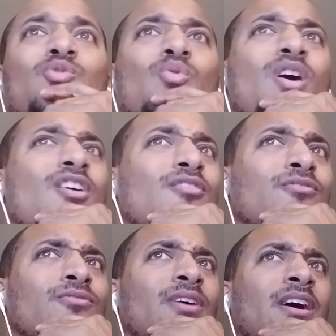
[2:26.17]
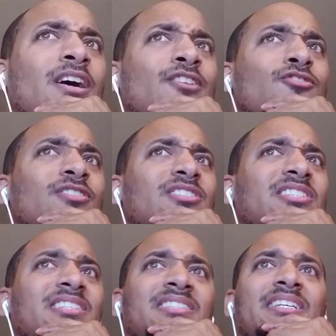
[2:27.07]

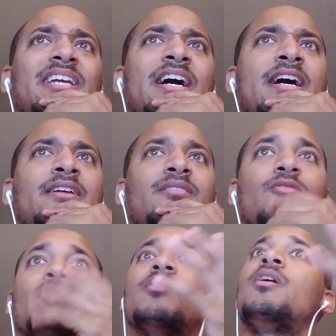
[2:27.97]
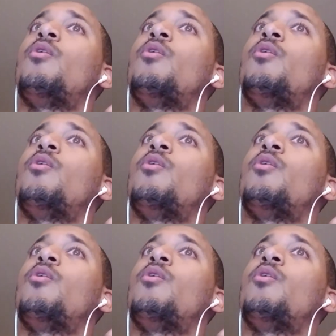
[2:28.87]
1,269 or